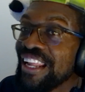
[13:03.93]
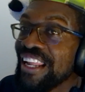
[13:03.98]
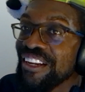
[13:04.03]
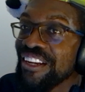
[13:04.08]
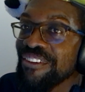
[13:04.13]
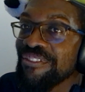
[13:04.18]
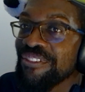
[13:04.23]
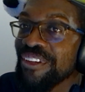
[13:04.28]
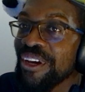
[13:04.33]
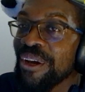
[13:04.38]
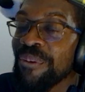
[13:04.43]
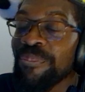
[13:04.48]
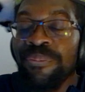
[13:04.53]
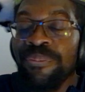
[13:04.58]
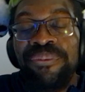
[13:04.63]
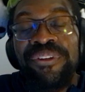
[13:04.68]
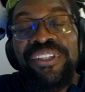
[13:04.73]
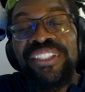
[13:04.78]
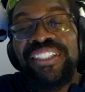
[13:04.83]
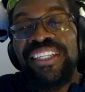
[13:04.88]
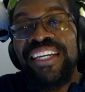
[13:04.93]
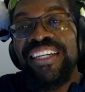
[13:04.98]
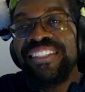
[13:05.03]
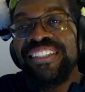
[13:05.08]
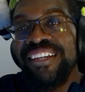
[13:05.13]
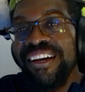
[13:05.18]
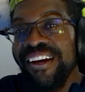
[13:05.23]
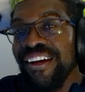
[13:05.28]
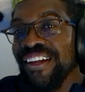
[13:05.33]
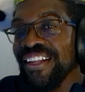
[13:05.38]
I love y'all.
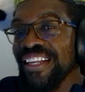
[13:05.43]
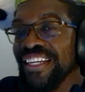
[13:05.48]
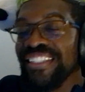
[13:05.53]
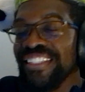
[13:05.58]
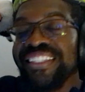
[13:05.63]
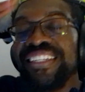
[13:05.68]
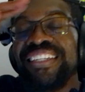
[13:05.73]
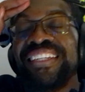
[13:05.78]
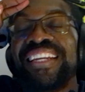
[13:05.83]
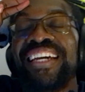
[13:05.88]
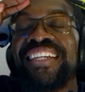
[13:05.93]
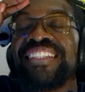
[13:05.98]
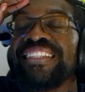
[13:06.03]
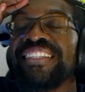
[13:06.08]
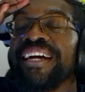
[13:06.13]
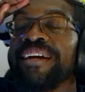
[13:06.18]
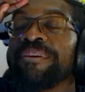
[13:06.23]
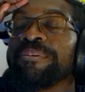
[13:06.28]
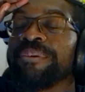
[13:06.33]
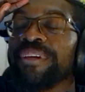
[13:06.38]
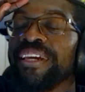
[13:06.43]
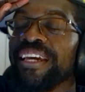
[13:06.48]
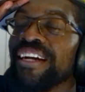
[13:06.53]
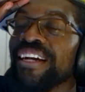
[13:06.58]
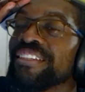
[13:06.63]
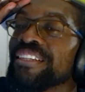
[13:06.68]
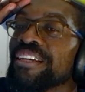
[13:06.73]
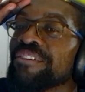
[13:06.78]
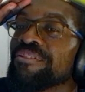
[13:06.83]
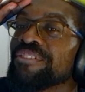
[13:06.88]
Appreciate y'all. And until next time,
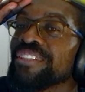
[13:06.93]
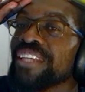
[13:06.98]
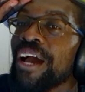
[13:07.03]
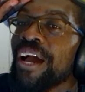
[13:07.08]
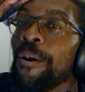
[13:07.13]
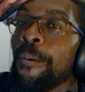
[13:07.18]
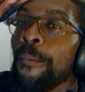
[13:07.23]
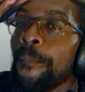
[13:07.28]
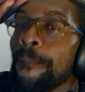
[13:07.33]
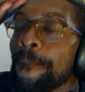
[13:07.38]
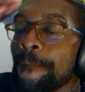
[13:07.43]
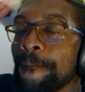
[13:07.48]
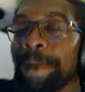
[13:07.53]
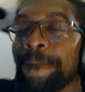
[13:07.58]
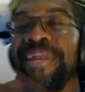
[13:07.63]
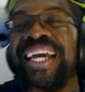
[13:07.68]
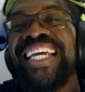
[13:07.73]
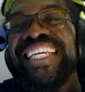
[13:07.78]
KX Ivers out.